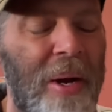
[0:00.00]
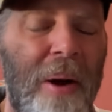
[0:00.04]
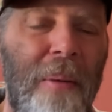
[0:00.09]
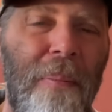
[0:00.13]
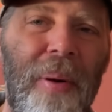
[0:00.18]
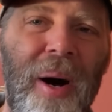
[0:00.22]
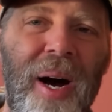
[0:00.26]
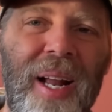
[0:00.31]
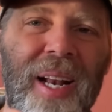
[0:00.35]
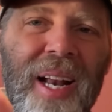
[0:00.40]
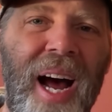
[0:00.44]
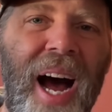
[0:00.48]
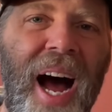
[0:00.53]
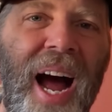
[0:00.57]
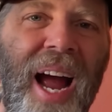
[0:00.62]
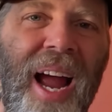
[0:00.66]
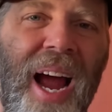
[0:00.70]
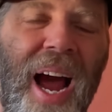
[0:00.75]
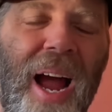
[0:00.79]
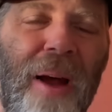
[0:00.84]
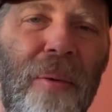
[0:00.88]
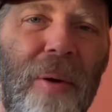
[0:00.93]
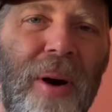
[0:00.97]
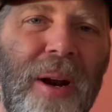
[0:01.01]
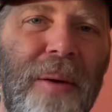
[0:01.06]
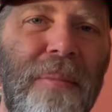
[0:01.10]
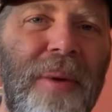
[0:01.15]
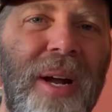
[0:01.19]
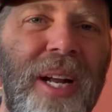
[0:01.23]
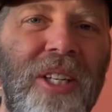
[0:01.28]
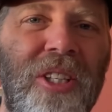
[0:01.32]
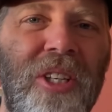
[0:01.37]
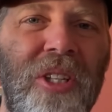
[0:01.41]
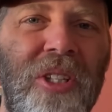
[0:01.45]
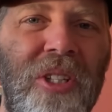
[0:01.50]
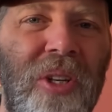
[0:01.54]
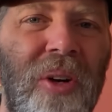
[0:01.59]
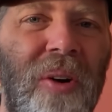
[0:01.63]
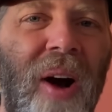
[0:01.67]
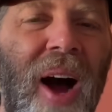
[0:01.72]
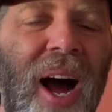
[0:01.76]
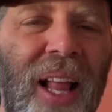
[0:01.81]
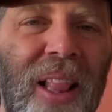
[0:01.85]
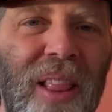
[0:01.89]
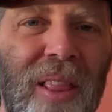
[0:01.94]
But I want to mention, too,
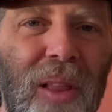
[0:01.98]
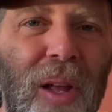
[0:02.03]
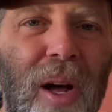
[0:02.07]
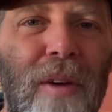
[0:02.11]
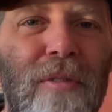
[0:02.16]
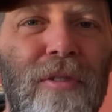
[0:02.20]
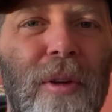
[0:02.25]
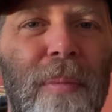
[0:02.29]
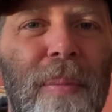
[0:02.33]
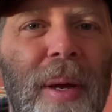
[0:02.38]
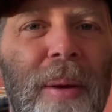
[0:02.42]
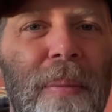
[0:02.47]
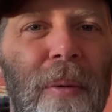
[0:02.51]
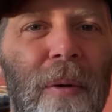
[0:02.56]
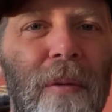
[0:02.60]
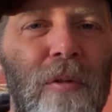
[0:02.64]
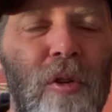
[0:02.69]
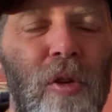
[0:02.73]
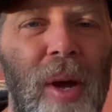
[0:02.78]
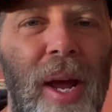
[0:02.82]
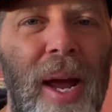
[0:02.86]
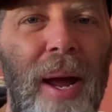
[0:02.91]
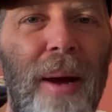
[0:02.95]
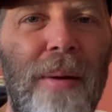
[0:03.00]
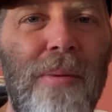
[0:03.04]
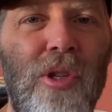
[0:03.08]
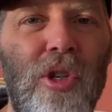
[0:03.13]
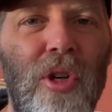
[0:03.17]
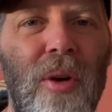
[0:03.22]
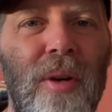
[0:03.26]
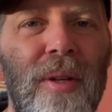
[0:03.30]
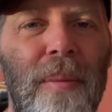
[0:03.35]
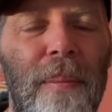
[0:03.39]
I love the people of New Hampshire.